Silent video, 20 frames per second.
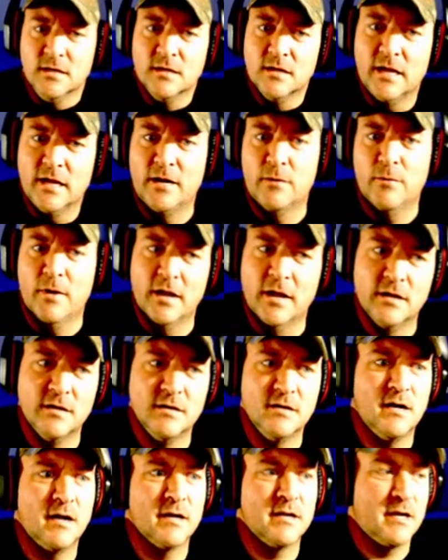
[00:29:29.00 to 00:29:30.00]
anyway,
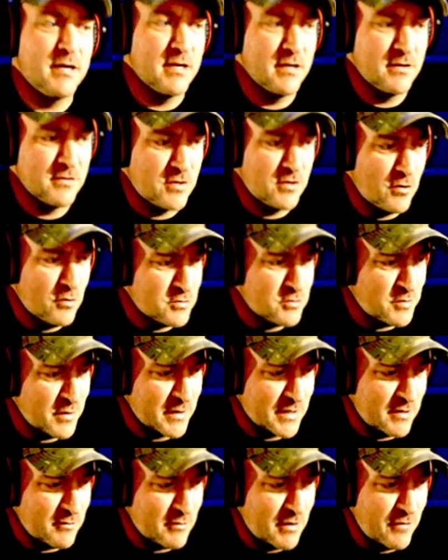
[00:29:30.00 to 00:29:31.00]
I got to go so I
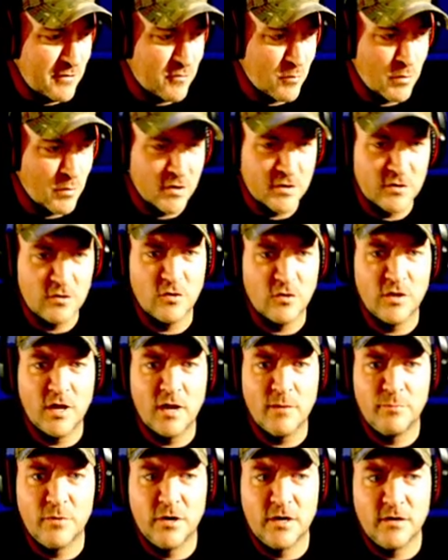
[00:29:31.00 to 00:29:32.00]
can get ready for work and all
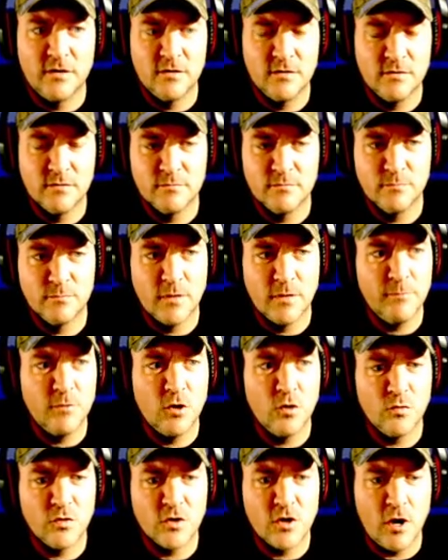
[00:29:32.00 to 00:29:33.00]
that, but let me
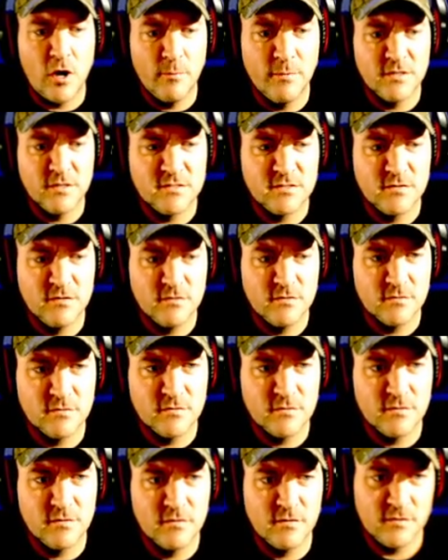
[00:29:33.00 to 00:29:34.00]
know in the comments.
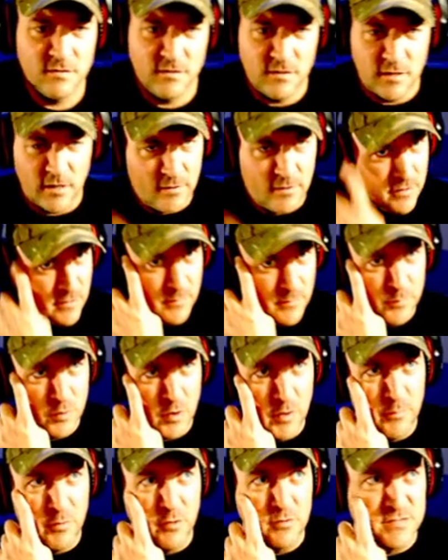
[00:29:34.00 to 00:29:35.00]
I'll
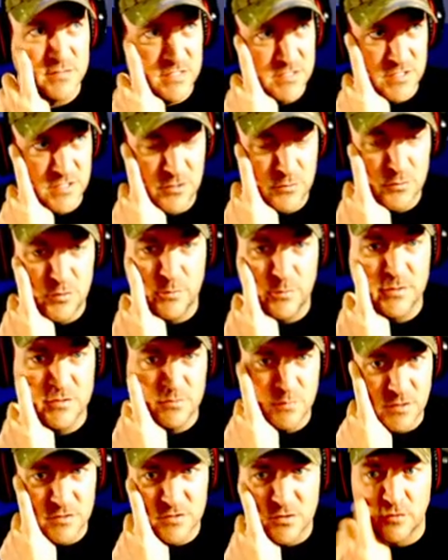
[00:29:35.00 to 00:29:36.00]
probably post this to YouTube as
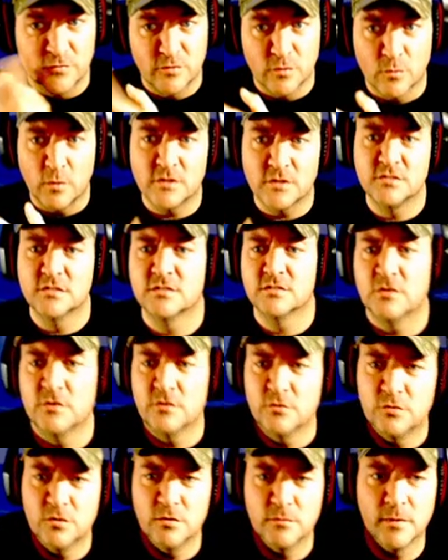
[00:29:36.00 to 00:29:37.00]
well. So if you're watching this on
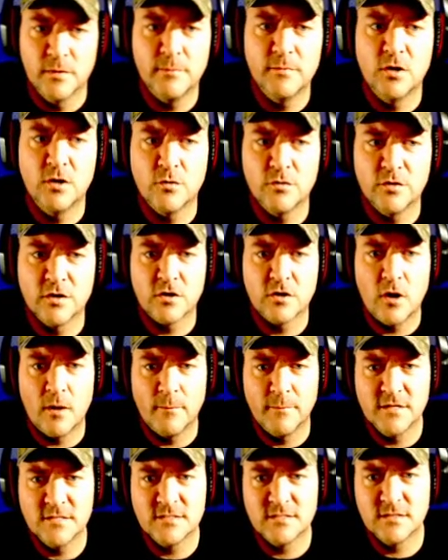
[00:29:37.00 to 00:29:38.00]
YouTube, let me know in the
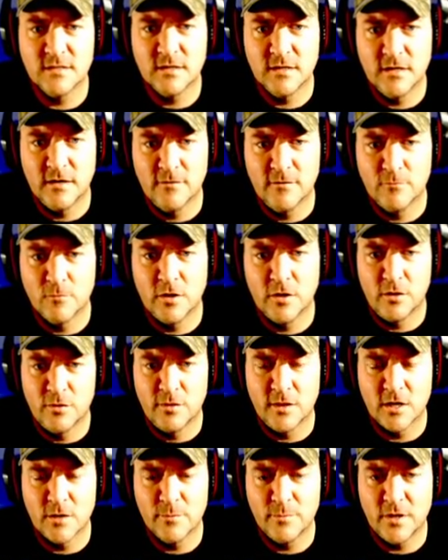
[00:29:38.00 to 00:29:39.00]
comments what you
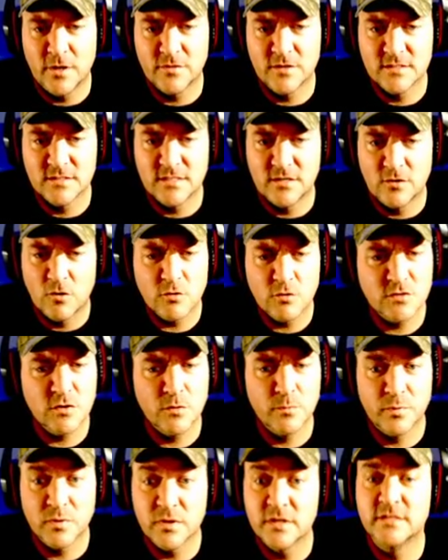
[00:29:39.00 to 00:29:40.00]
think about this. And also,
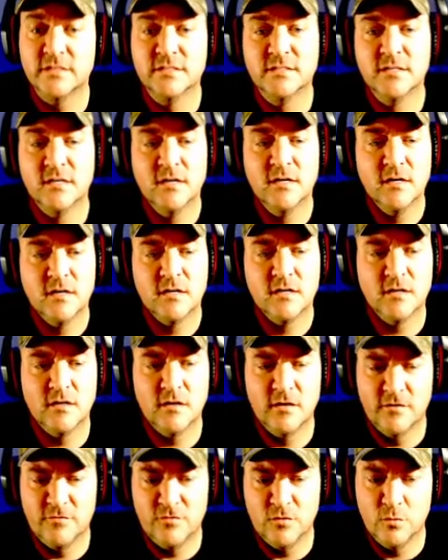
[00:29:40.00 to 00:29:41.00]
please,
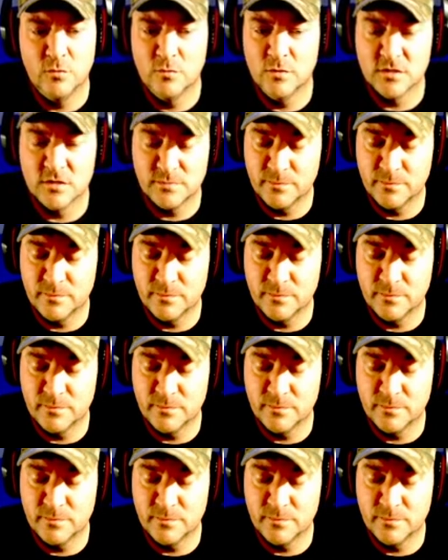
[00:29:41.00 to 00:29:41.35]
if you